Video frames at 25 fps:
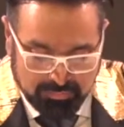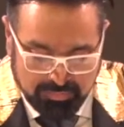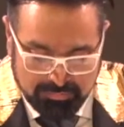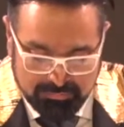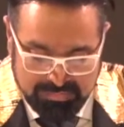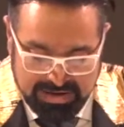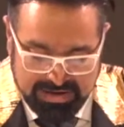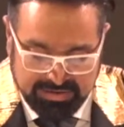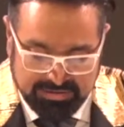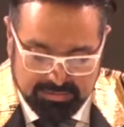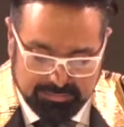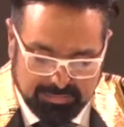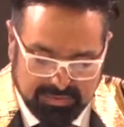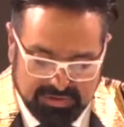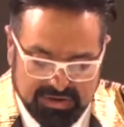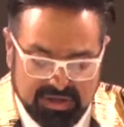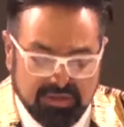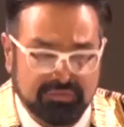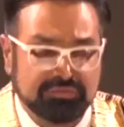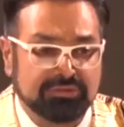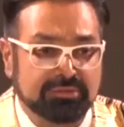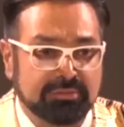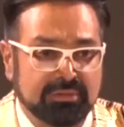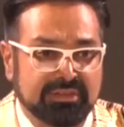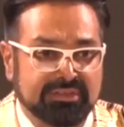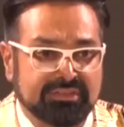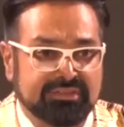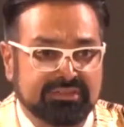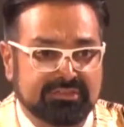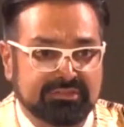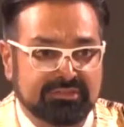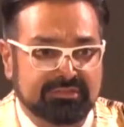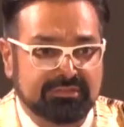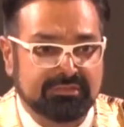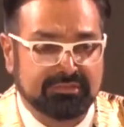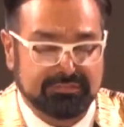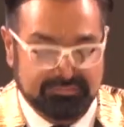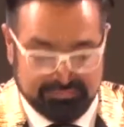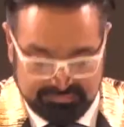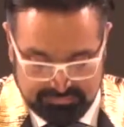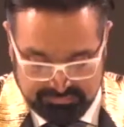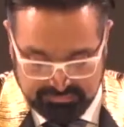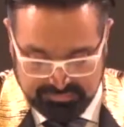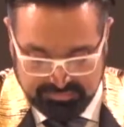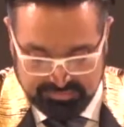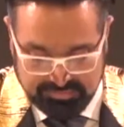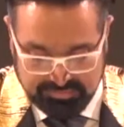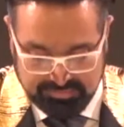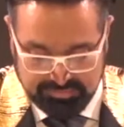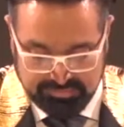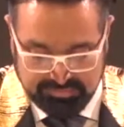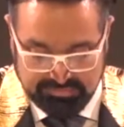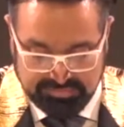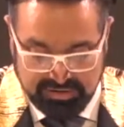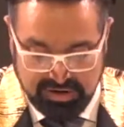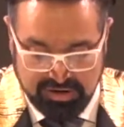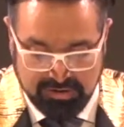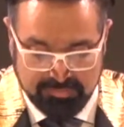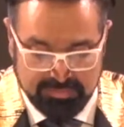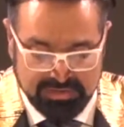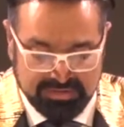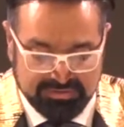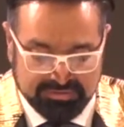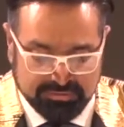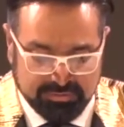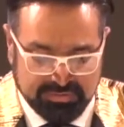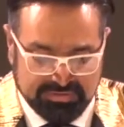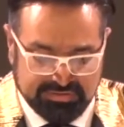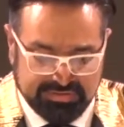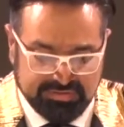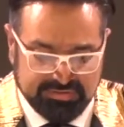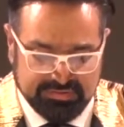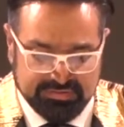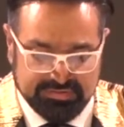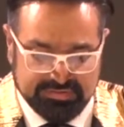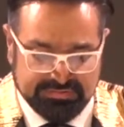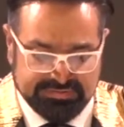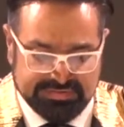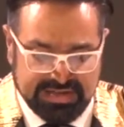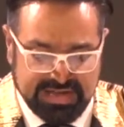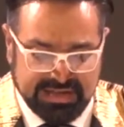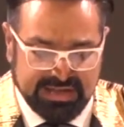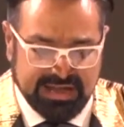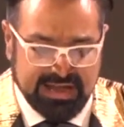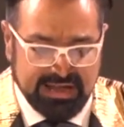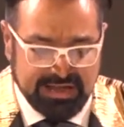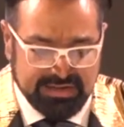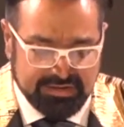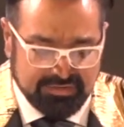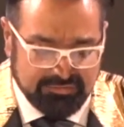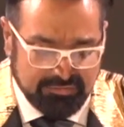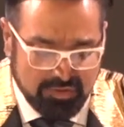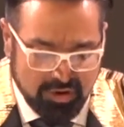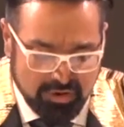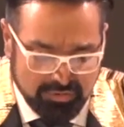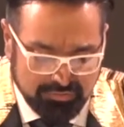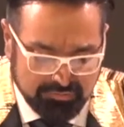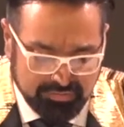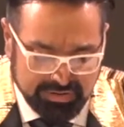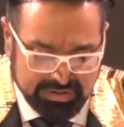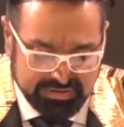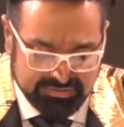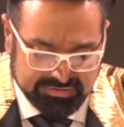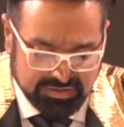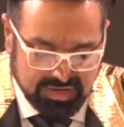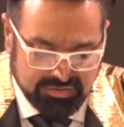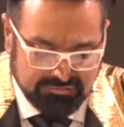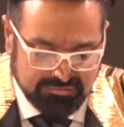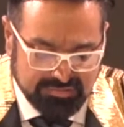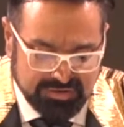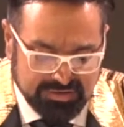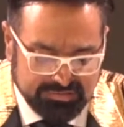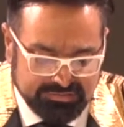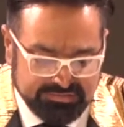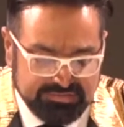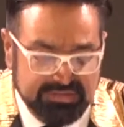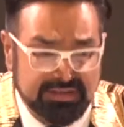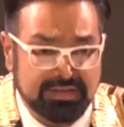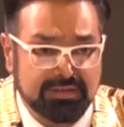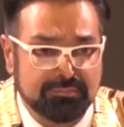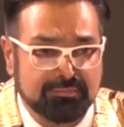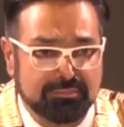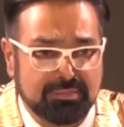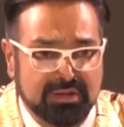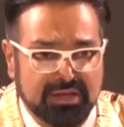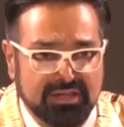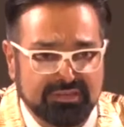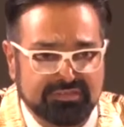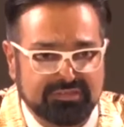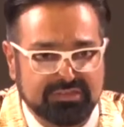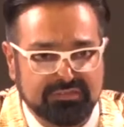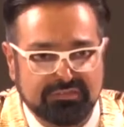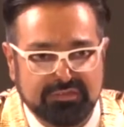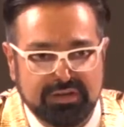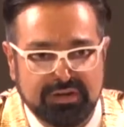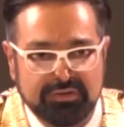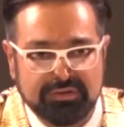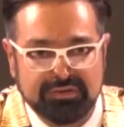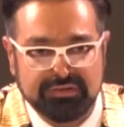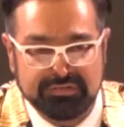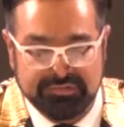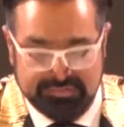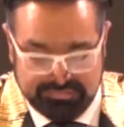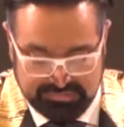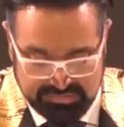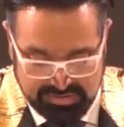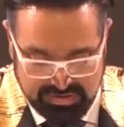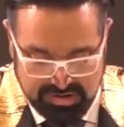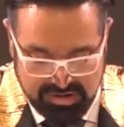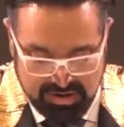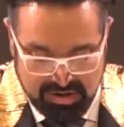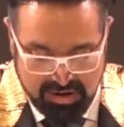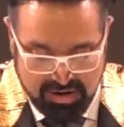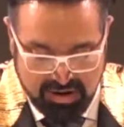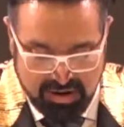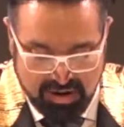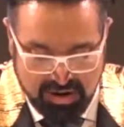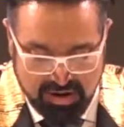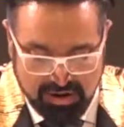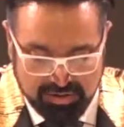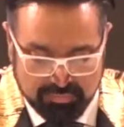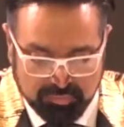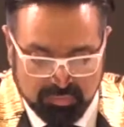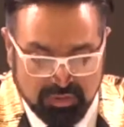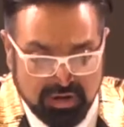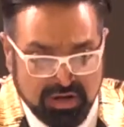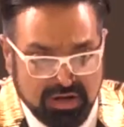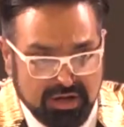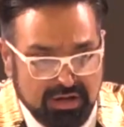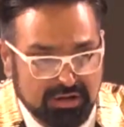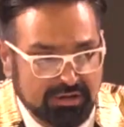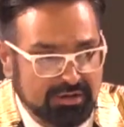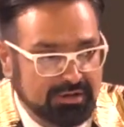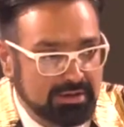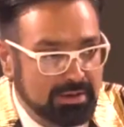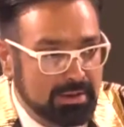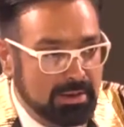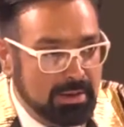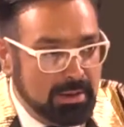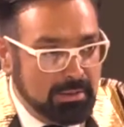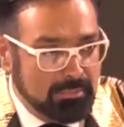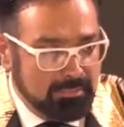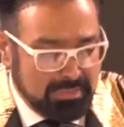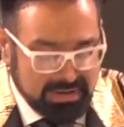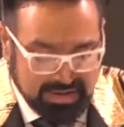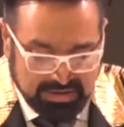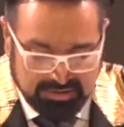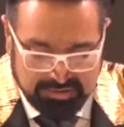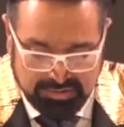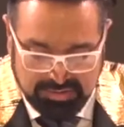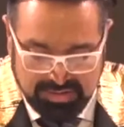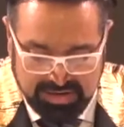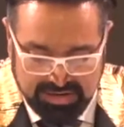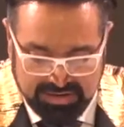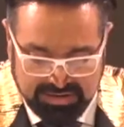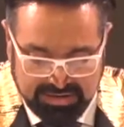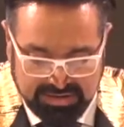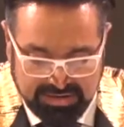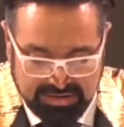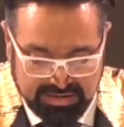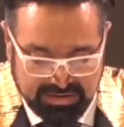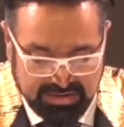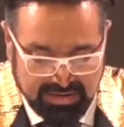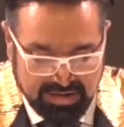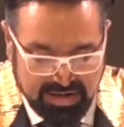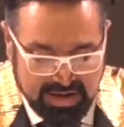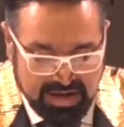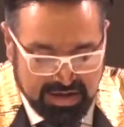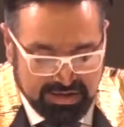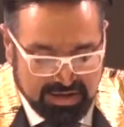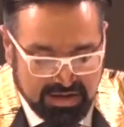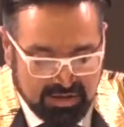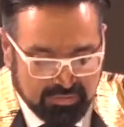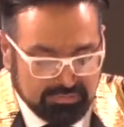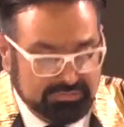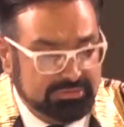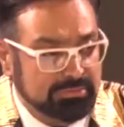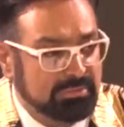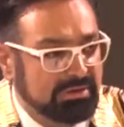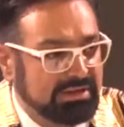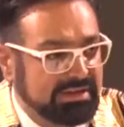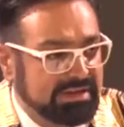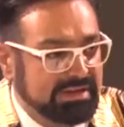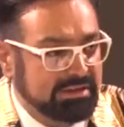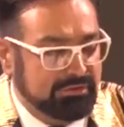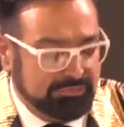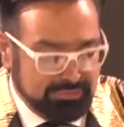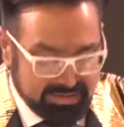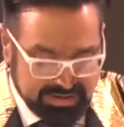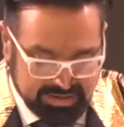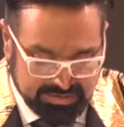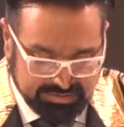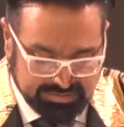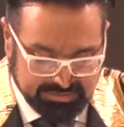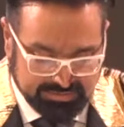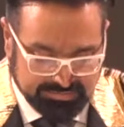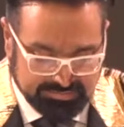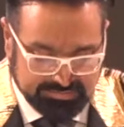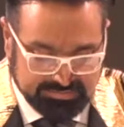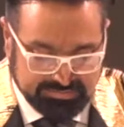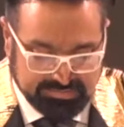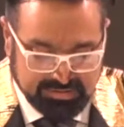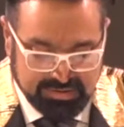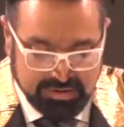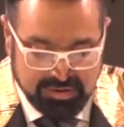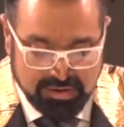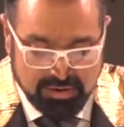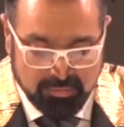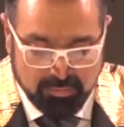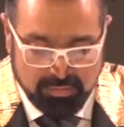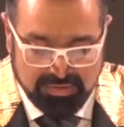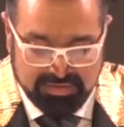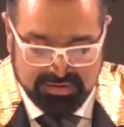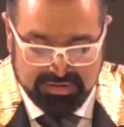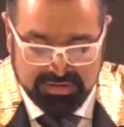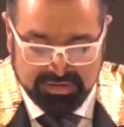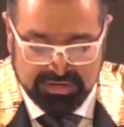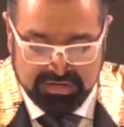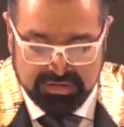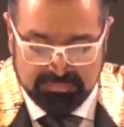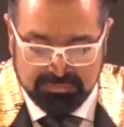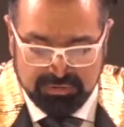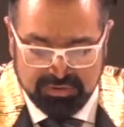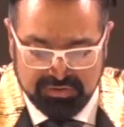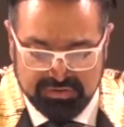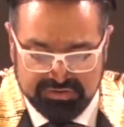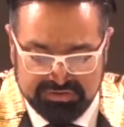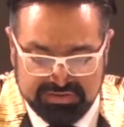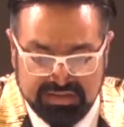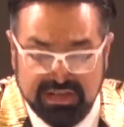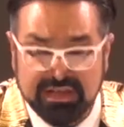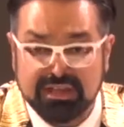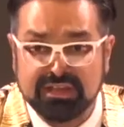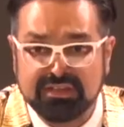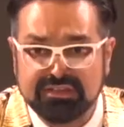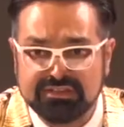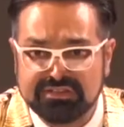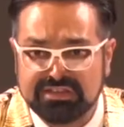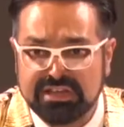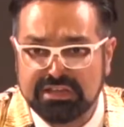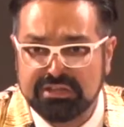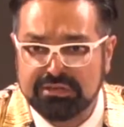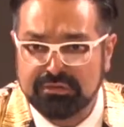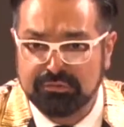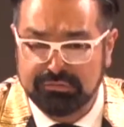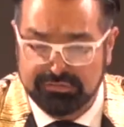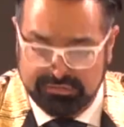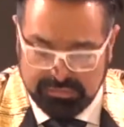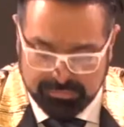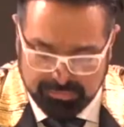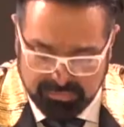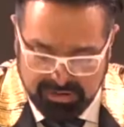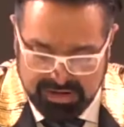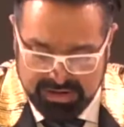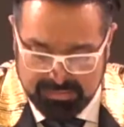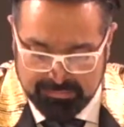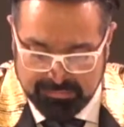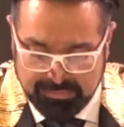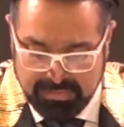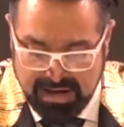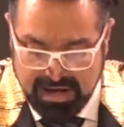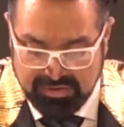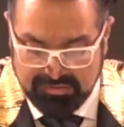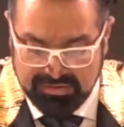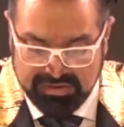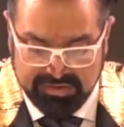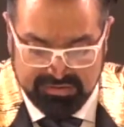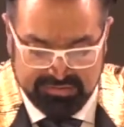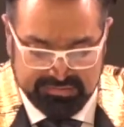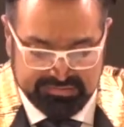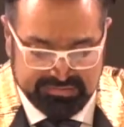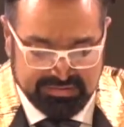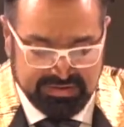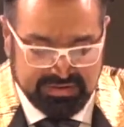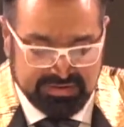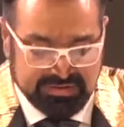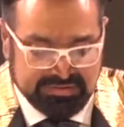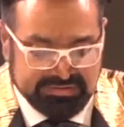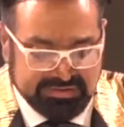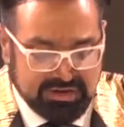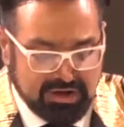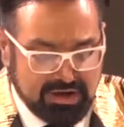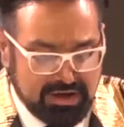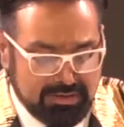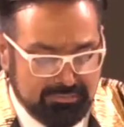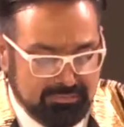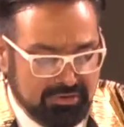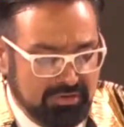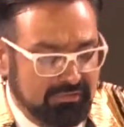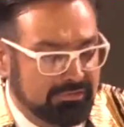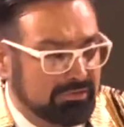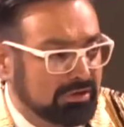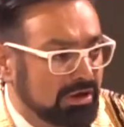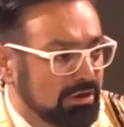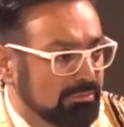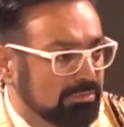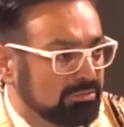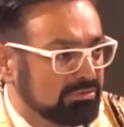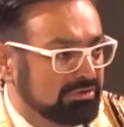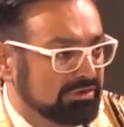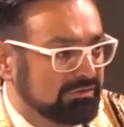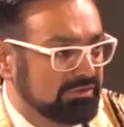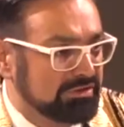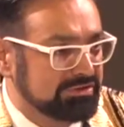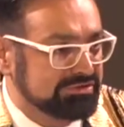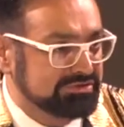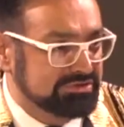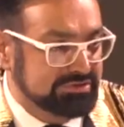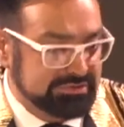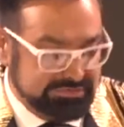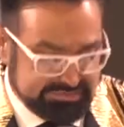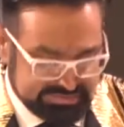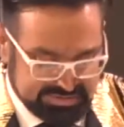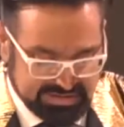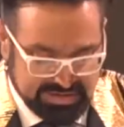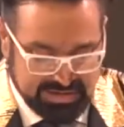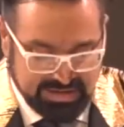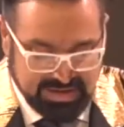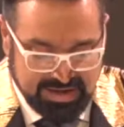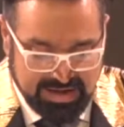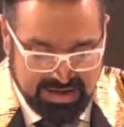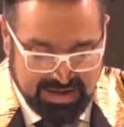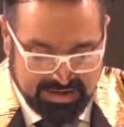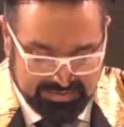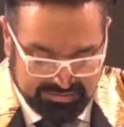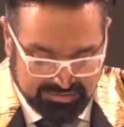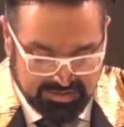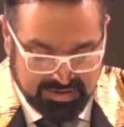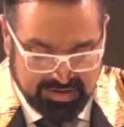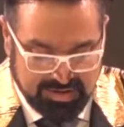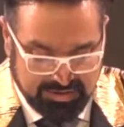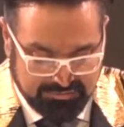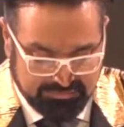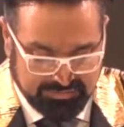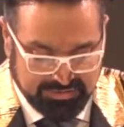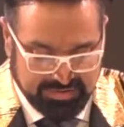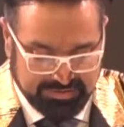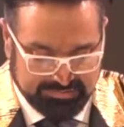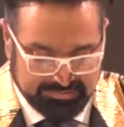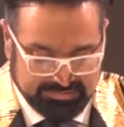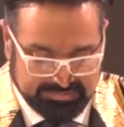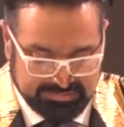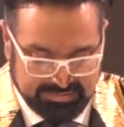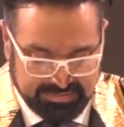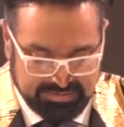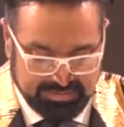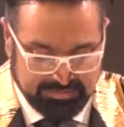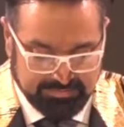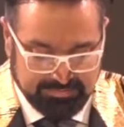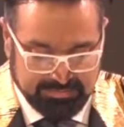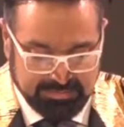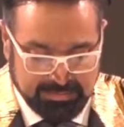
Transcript: we'll make the penultimate ceremony to a decade of honouring diversity, perseverance, hard work, big thinking, and ultimately greatness within a community that continues to break barriers in a time of global divisions and adversity.